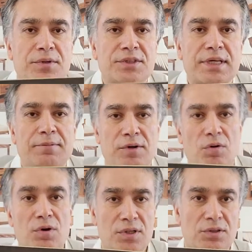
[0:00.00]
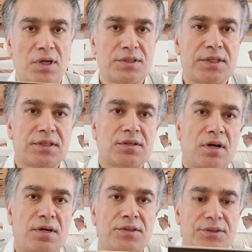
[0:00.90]
the same, and oak has got 6
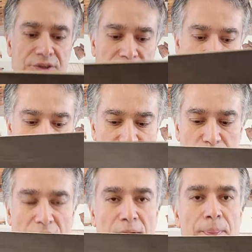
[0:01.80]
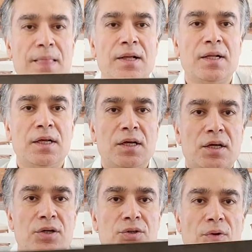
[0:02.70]
colors, and cherry as well.
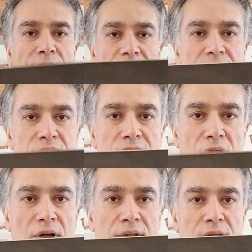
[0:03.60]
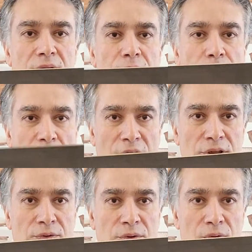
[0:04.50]
So this is called
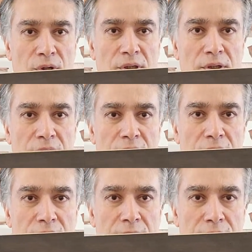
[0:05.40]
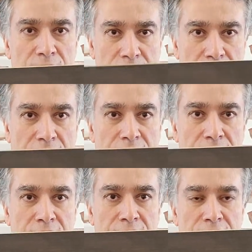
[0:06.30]
brushwork, okay?
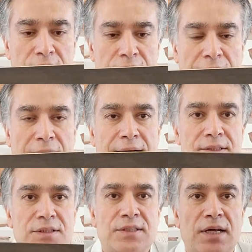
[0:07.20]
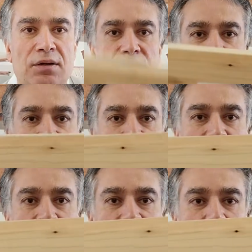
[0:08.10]
And this is done on
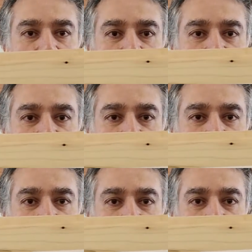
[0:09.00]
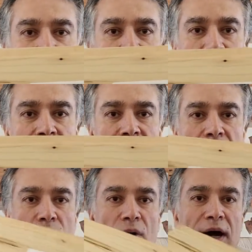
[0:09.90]
the wormy maple.
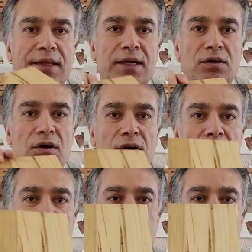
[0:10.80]
Why they call this